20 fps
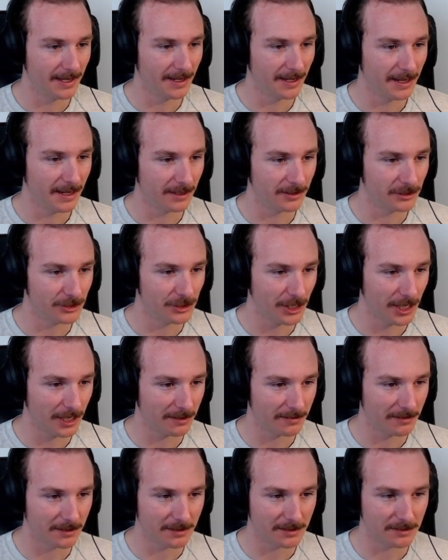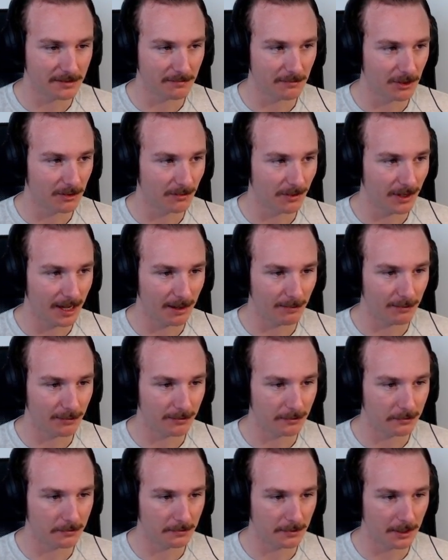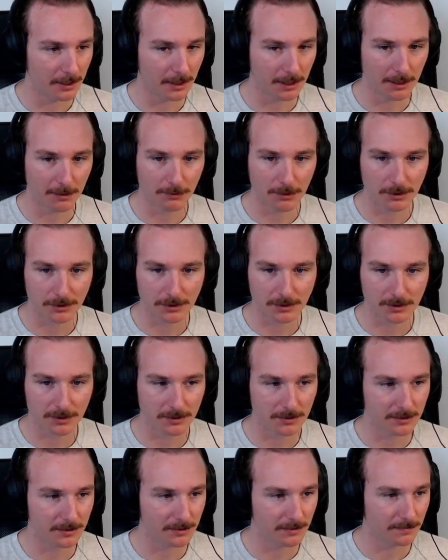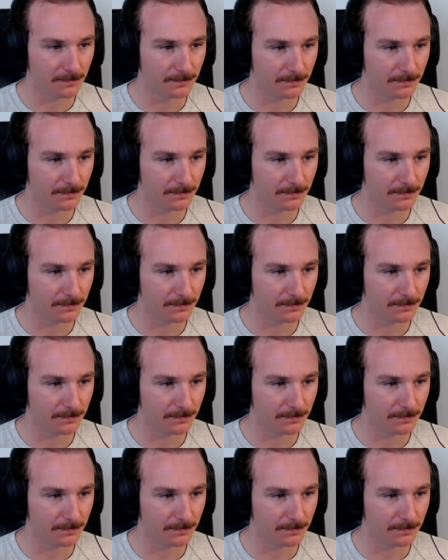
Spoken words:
uncheck this mobile app purchases.